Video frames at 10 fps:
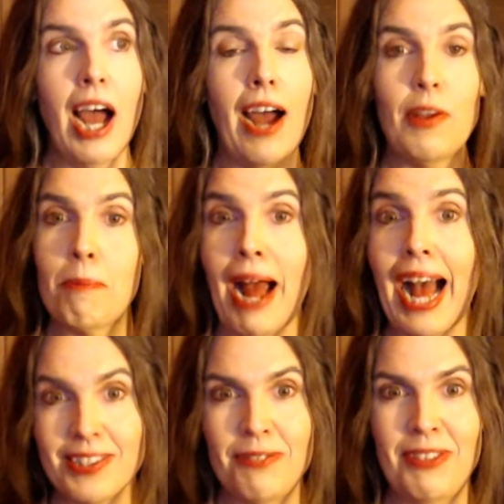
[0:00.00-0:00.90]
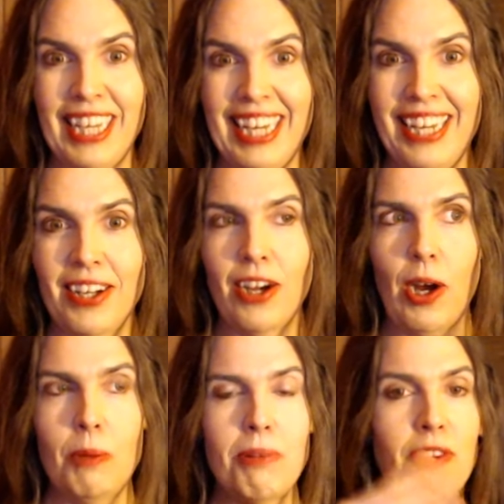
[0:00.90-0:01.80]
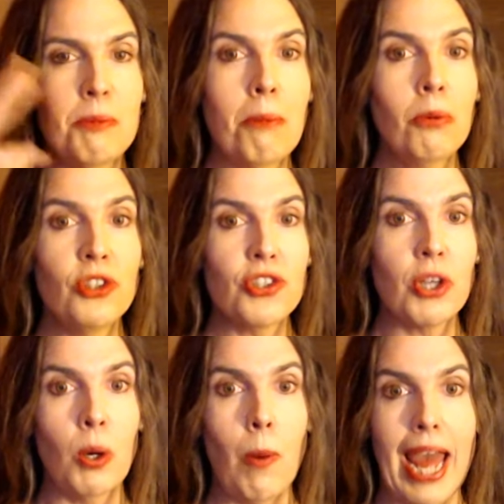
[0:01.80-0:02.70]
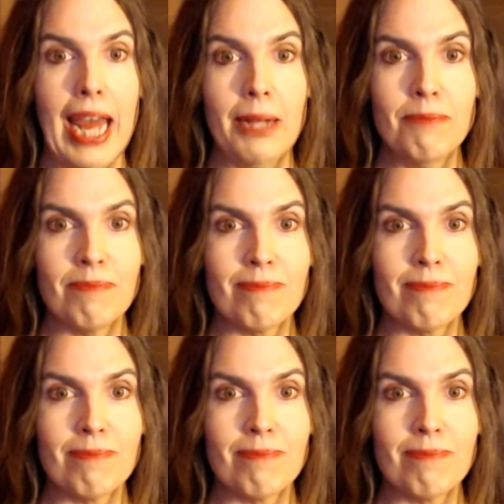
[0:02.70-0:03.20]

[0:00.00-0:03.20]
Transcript: either passively hope that these people just go away